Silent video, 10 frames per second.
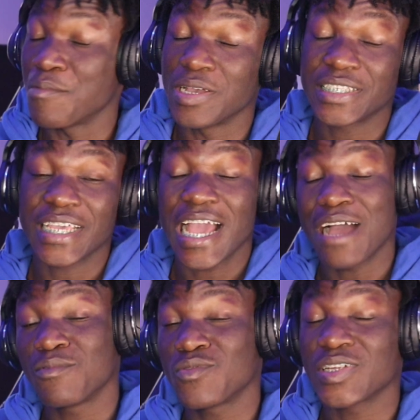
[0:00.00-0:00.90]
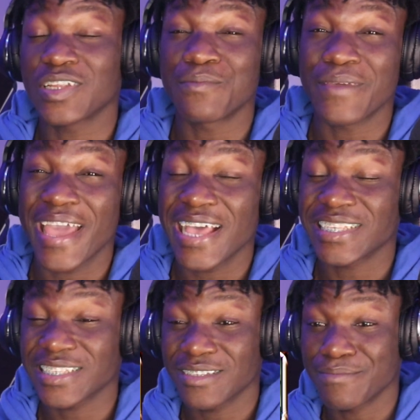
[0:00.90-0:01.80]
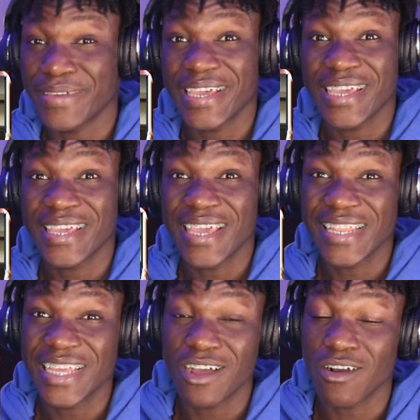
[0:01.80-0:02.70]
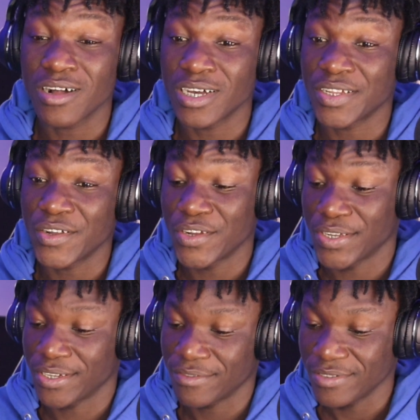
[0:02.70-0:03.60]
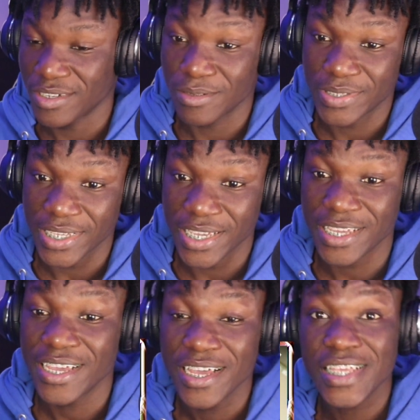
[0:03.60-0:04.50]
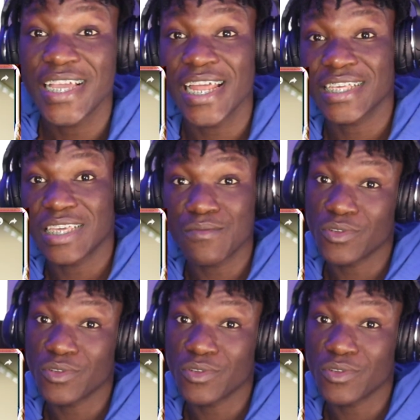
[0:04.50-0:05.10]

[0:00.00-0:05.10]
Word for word: they know it. I be with the masked man, and they all unheard of. You know what I'm saying? You gotta keep